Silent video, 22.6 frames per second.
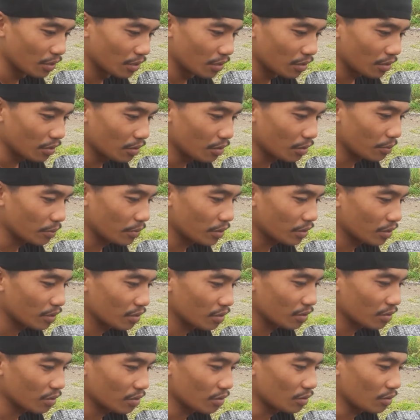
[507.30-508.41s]
gonna be
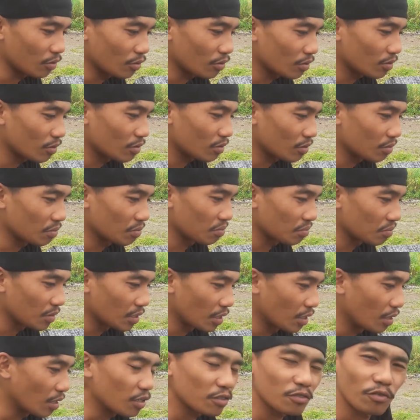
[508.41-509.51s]
not
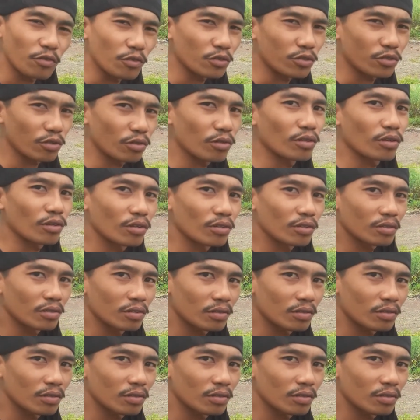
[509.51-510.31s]
last for so long.